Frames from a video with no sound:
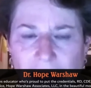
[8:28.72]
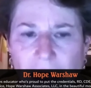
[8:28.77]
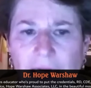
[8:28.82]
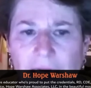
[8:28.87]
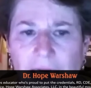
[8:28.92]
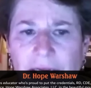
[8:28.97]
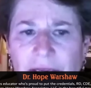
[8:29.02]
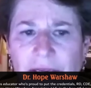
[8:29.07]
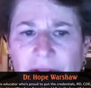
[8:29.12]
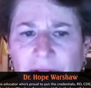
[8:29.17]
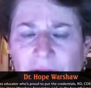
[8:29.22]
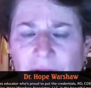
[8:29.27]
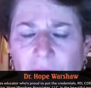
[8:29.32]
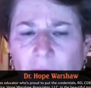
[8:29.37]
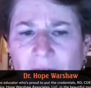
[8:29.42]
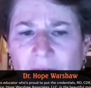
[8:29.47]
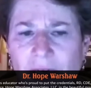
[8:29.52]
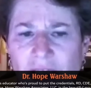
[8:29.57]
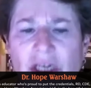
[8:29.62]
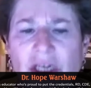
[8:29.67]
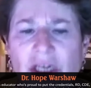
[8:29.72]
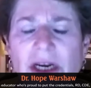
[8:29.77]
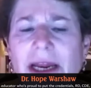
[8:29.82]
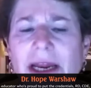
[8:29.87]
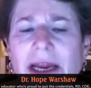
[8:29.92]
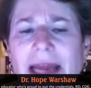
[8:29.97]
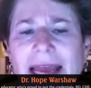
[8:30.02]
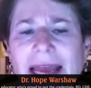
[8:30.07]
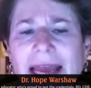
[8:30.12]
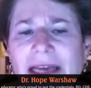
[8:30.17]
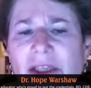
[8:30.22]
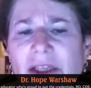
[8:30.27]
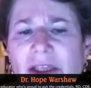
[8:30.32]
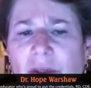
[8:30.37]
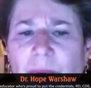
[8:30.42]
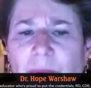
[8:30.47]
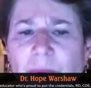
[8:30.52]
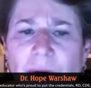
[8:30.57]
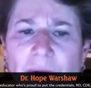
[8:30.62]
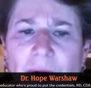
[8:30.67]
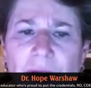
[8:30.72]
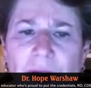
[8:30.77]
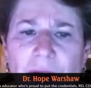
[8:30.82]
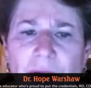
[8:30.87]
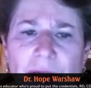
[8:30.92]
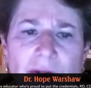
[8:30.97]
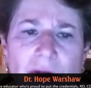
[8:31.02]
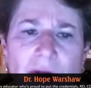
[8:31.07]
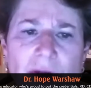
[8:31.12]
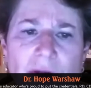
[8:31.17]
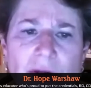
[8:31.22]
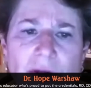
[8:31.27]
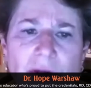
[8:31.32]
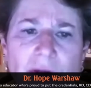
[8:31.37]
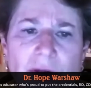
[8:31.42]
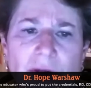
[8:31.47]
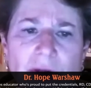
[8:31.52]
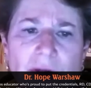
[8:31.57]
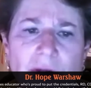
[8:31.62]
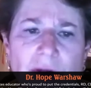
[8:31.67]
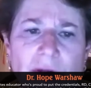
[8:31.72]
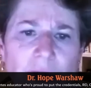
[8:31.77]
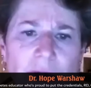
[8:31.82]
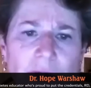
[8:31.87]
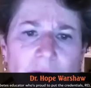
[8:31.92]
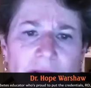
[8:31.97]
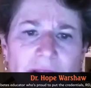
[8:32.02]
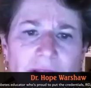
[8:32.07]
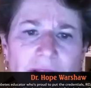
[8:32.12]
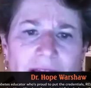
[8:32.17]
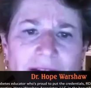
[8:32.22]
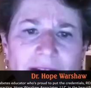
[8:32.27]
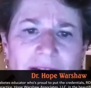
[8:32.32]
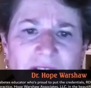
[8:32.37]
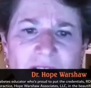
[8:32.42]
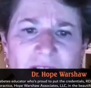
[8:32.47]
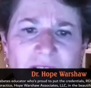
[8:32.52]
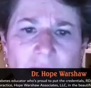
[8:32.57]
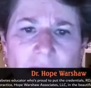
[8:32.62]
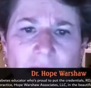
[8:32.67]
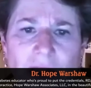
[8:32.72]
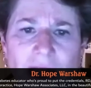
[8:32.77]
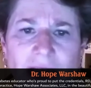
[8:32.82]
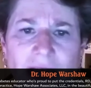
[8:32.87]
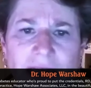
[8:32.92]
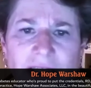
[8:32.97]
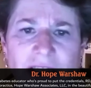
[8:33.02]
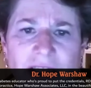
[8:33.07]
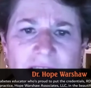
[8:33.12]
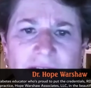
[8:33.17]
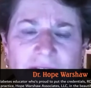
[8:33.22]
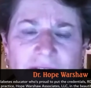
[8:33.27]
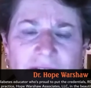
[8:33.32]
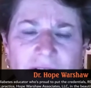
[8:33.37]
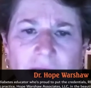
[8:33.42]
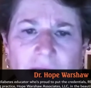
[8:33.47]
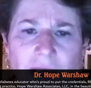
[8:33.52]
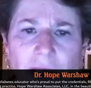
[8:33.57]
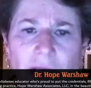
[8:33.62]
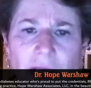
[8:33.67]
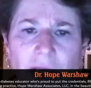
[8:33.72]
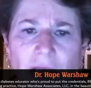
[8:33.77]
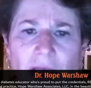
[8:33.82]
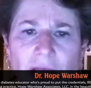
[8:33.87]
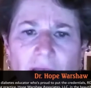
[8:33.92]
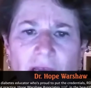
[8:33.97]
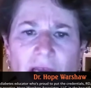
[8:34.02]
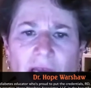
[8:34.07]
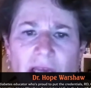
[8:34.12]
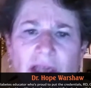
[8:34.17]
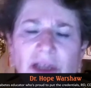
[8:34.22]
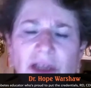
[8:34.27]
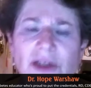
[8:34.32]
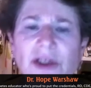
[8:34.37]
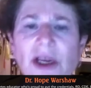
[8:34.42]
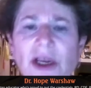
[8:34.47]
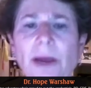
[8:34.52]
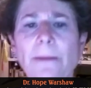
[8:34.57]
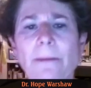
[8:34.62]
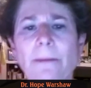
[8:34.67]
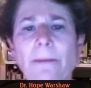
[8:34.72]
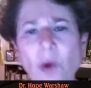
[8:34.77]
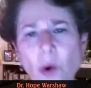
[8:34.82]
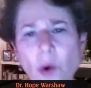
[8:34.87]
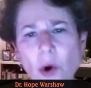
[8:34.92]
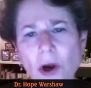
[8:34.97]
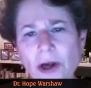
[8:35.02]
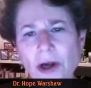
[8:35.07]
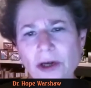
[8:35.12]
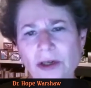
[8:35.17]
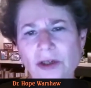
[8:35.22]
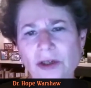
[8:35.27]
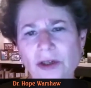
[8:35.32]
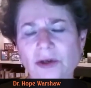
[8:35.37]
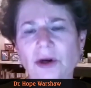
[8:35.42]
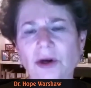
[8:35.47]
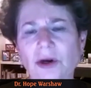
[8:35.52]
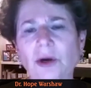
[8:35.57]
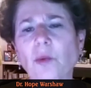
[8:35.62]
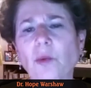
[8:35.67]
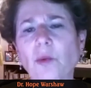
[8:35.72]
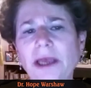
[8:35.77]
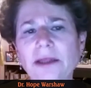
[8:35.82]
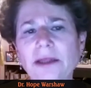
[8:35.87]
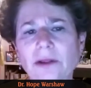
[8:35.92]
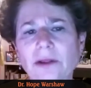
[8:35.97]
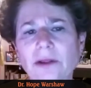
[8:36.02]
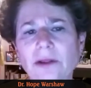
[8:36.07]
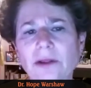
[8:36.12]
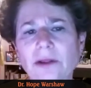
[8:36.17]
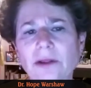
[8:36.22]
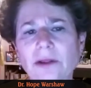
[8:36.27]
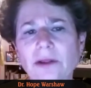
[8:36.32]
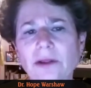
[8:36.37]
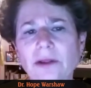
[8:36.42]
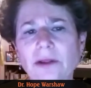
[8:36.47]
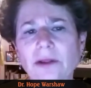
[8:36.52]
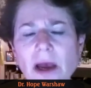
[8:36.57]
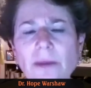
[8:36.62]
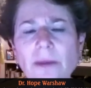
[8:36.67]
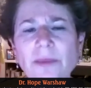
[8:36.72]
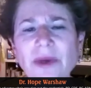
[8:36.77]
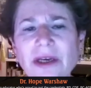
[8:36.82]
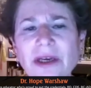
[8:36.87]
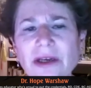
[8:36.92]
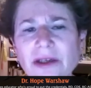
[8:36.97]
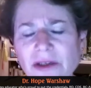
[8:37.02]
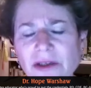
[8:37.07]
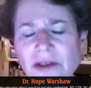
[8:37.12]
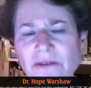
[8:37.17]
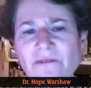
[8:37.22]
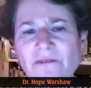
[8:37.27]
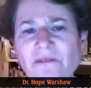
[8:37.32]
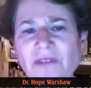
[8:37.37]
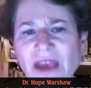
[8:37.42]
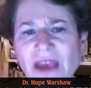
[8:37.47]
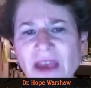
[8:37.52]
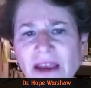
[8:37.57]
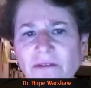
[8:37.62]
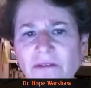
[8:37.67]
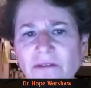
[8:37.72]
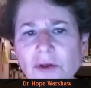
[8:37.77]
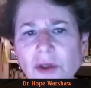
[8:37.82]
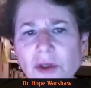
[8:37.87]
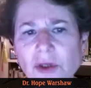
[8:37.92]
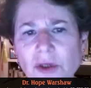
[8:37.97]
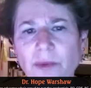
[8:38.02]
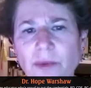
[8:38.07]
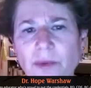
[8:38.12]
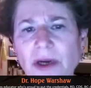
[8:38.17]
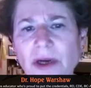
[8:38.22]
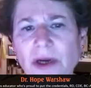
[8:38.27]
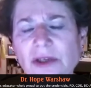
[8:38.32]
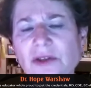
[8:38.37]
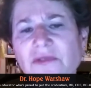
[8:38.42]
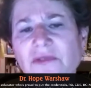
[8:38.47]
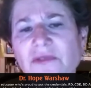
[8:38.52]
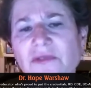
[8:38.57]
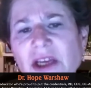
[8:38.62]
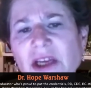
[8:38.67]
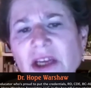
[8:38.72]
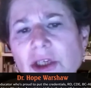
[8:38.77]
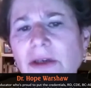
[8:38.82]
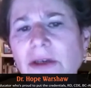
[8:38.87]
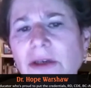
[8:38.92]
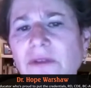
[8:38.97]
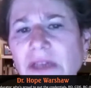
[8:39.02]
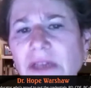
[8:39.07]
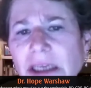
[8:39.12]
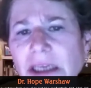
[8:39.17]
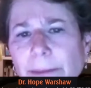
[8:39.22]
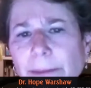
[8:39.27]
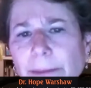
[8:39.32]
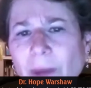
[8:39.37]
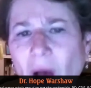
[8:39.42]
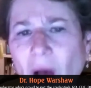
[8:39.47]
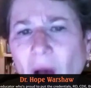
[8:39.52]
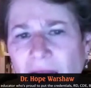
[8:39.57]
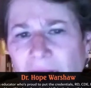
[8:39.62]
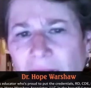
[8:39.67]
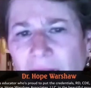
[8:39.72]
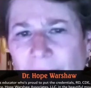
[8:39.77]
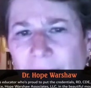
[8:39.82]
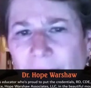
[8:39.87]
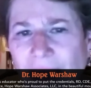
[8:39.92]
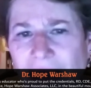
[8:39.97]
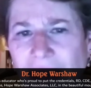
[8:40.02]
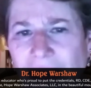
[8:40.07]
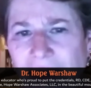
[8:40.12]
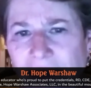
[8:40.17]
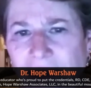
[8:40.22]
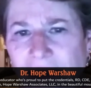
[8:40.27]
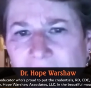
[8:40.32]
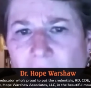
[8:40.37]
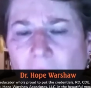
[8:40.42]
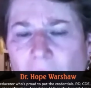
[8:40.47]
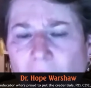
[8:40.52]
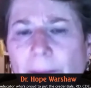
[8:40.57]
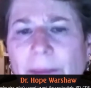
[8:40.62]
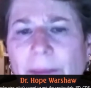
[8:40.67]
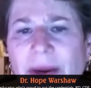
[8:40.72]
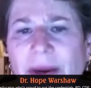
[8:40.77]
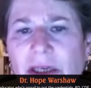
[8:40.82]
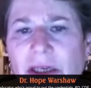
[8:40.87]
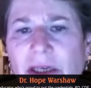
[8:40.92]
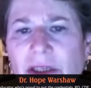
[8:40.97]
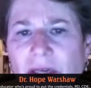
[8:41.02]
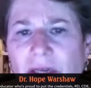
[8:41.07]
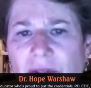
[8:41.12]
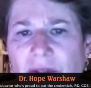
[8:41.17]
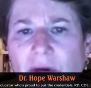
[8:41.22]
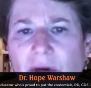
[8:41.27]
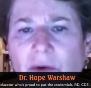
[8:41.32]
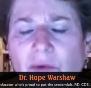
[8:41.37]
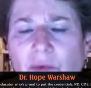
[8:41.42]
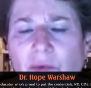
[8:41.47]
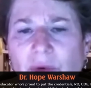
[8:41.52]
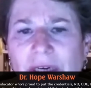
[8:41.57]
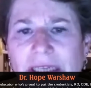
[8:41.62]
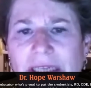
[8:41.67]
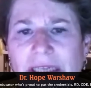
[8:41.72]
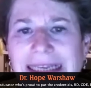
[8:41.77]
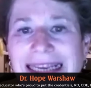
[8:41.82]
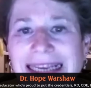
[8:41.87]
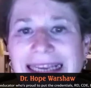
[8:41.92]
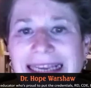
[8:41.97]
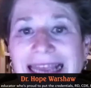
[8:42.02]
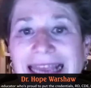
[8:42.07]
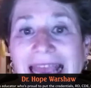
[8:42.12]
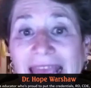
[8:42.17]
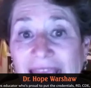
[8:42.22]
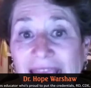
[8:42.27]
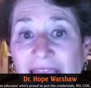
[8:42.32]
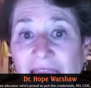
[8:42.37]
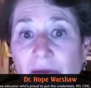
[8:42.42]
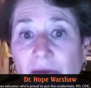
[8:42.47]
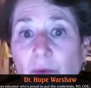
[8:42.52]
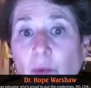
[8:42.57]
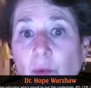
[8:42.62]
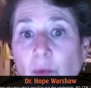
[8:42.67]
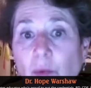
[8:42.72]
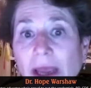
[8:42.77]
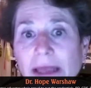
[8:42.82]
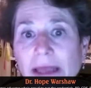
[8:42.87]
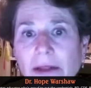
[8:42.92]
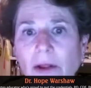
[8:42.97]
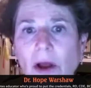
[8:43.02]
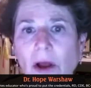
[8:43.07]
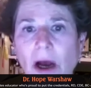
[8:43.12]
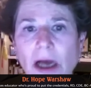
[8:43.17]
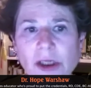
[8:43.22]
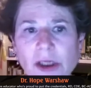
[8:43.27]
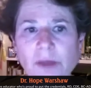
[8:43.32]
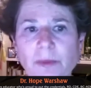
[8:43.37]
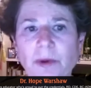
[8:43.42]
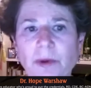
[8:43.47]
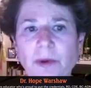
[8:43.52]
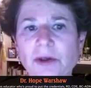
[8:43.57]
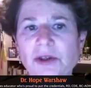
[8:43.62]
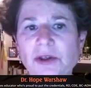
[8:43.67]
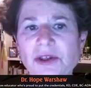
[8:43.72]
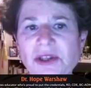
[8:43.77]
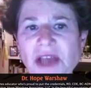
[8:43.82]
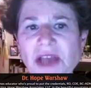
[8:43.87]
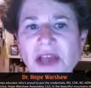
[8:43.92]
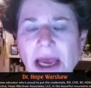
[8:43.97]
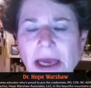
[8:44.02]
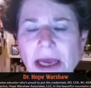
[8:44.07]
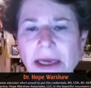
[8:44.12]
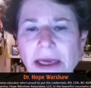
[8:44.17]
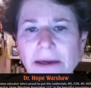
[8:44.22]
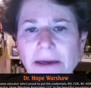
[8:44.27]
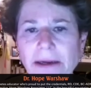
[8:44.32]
In the question and answer period, Dr. Hill noted that physical activity is important during weight loss because it favors the preservation of lean body mass, but it doesn't really aid weight loss per se.